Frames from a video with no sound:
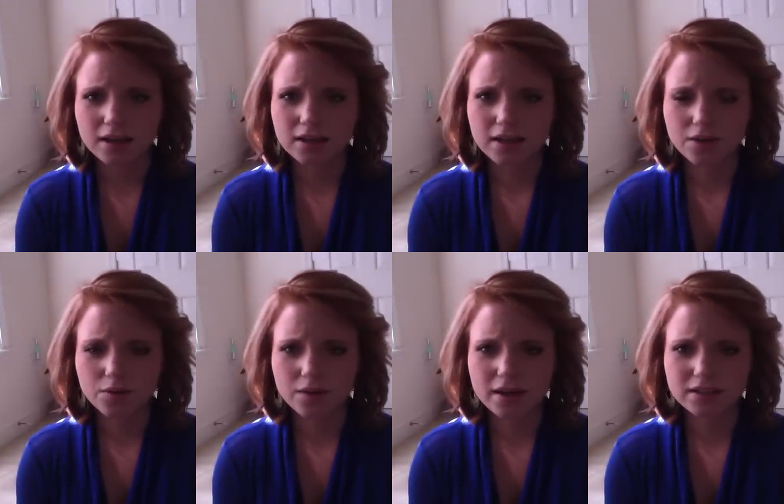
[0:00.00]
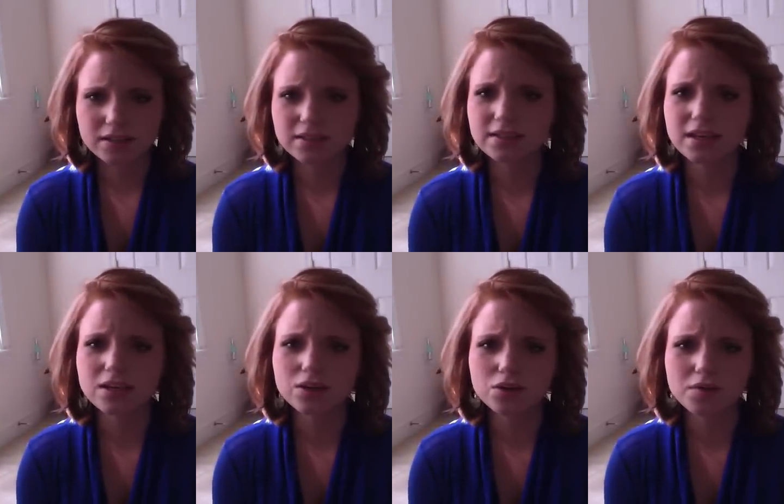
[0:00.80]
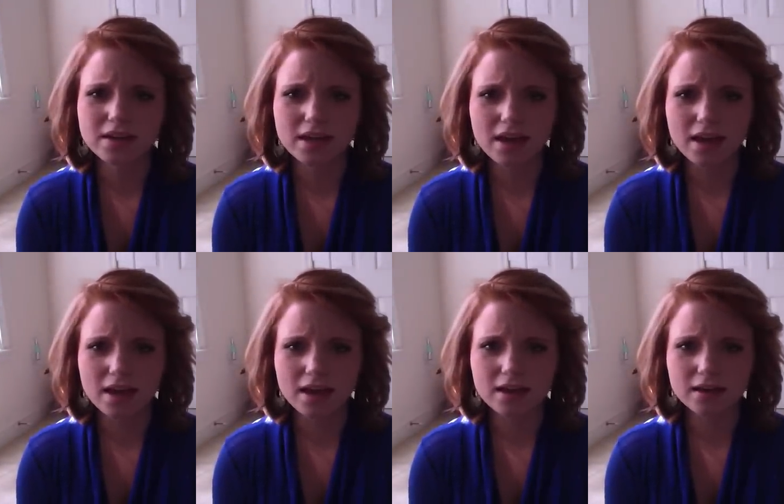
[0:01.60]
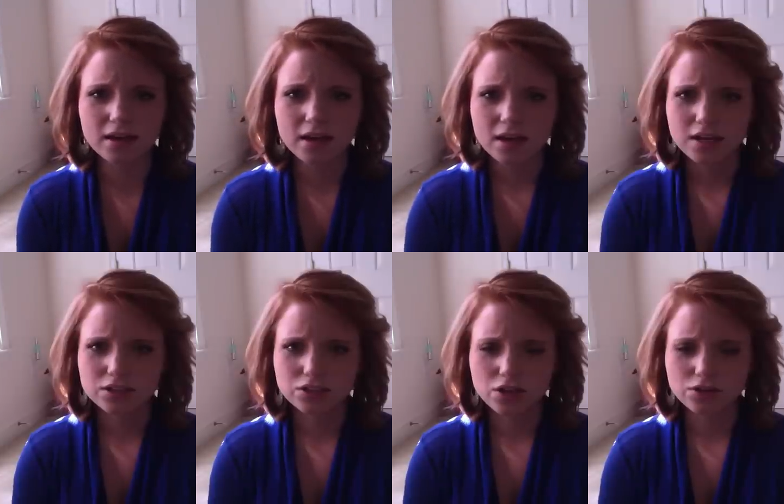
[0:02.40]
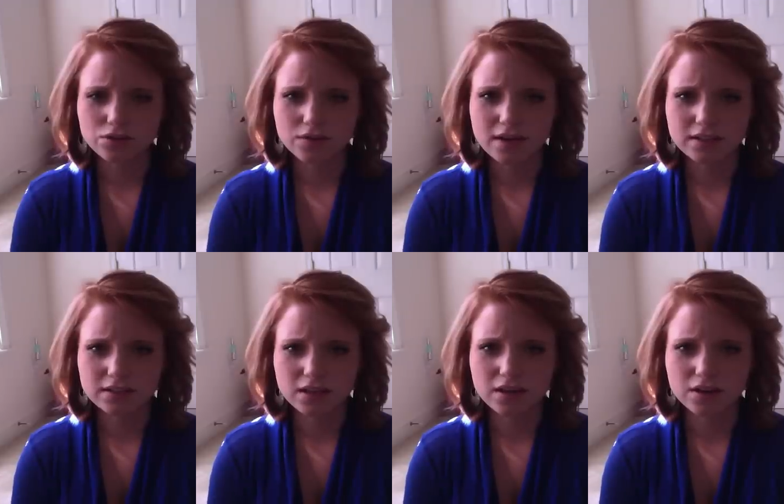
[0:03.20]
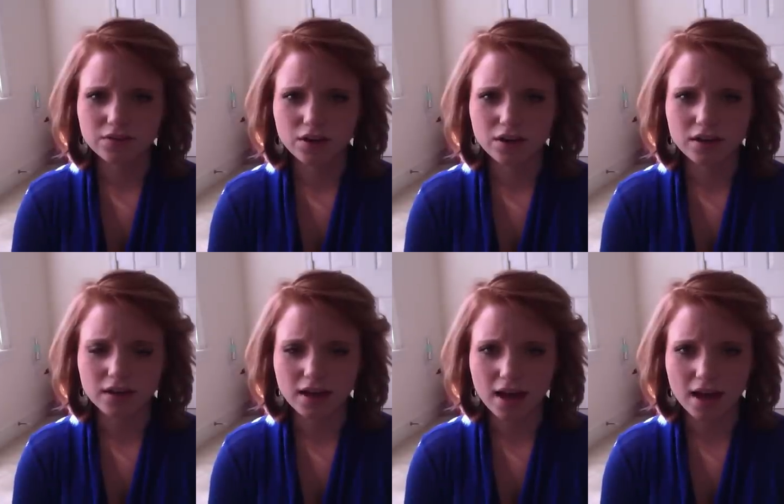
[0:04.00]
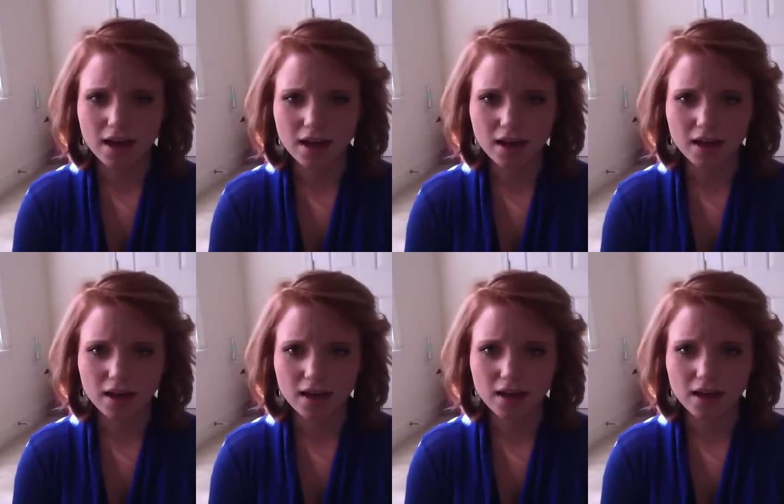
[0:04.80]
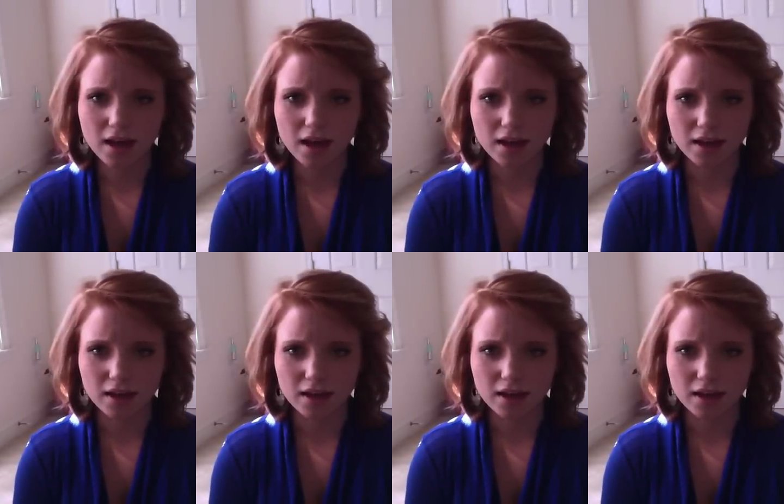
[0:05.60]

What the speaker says: can't wait to see you again and start the rest of our lives.